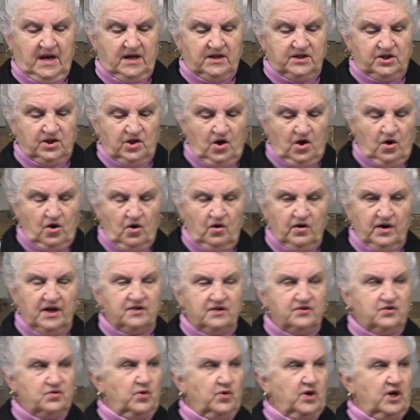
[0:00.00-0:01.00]
as long
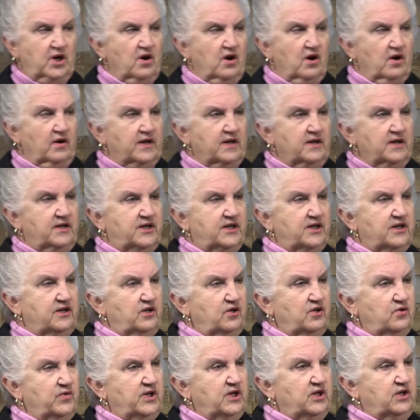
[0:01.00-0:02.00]
as we are
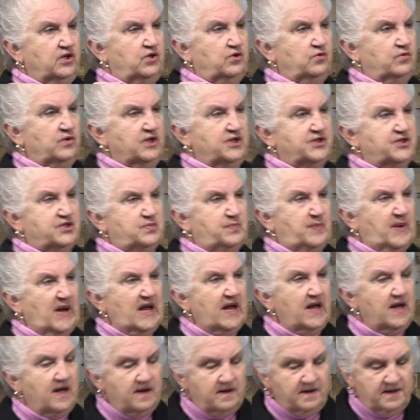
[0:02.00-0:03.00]
continuing to
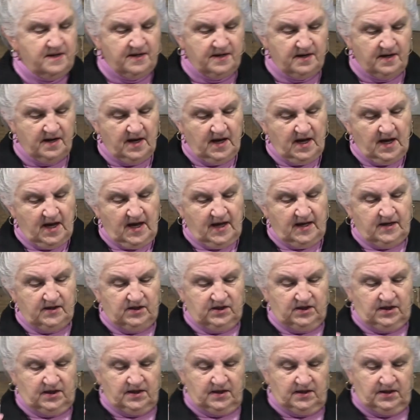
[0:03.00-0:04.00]
expand
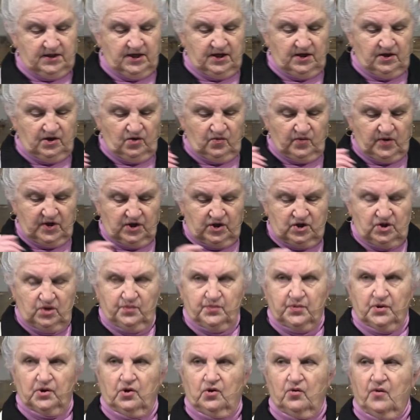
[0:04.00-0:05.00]
and continuing
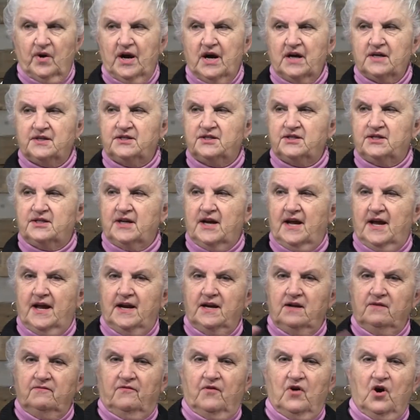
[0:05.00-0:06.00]
to progress
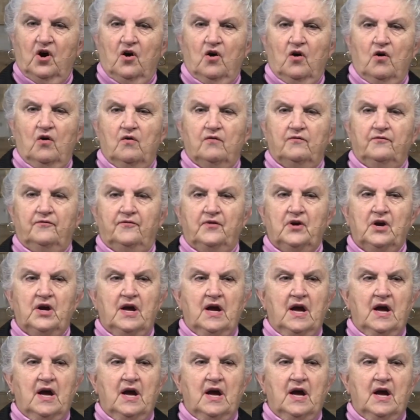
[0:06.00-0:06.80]
and evolve